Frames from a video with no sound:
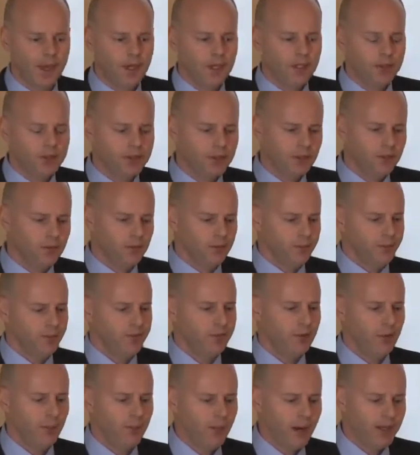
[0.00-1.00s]
So
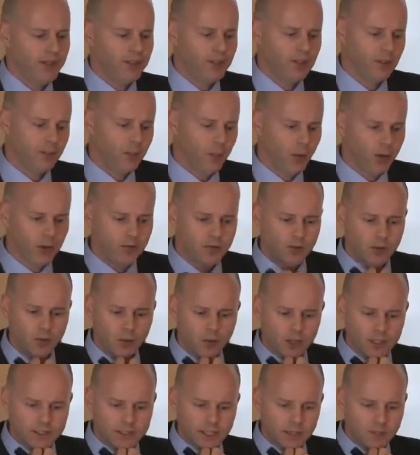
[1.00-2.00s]
from a practical point of view,
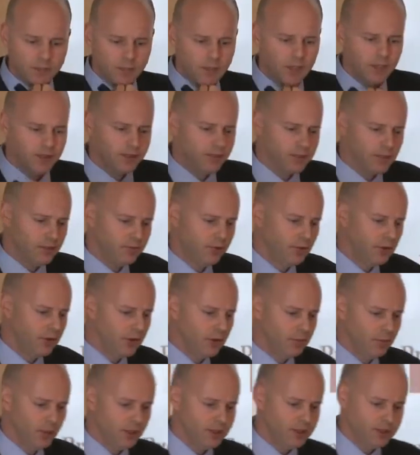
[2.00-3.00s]
what does that mean? So if you look
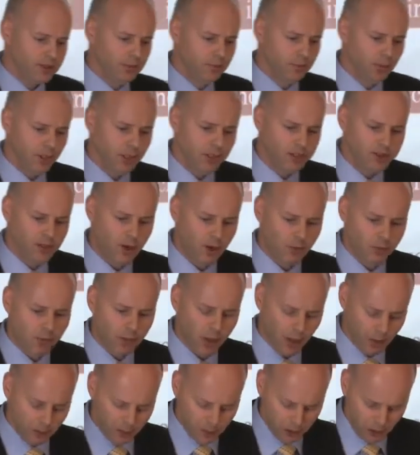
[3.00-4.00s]
at my simple
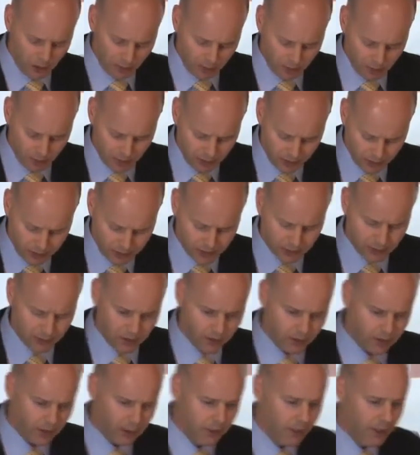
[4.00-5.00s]
example I put up on the
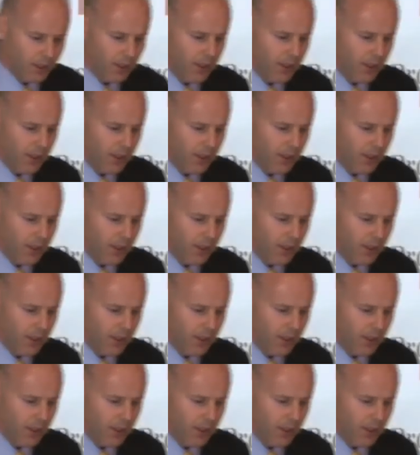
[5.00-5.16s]
screen there